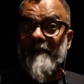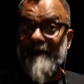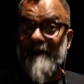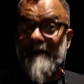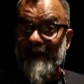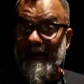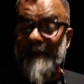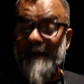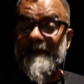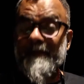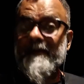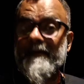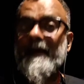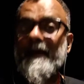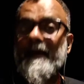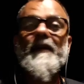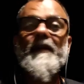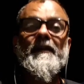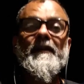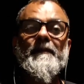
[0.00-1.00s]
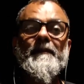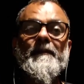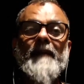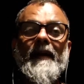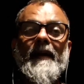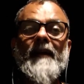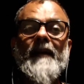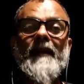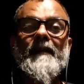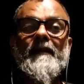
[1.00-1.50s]
perhaps take care of
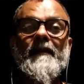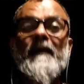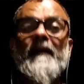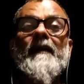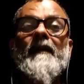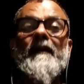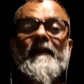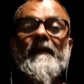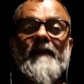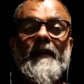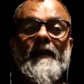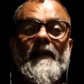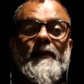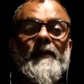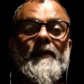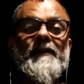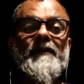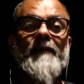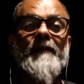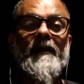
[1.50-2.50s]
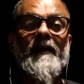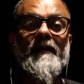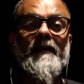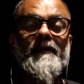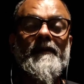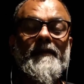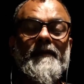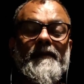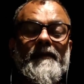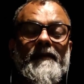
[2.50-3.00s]
my health. That was the
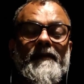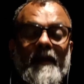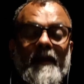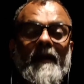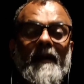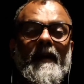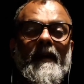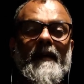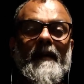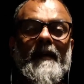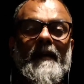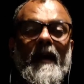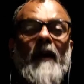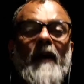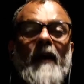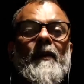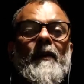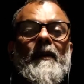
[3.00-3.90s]
biggest thing, and